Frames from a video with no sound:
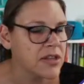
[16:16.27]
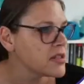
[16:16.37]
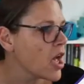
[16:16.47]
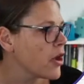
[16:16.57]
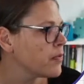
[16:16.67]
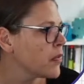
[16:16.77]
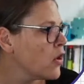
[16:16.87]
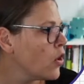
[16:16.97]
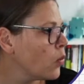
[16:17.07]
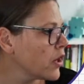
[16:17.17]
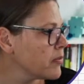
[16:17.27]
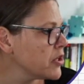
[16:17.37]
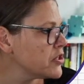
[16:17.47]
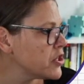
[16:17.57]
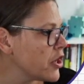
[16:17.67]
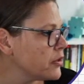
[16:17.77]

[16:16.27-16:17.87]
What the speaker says: So what I'm going to do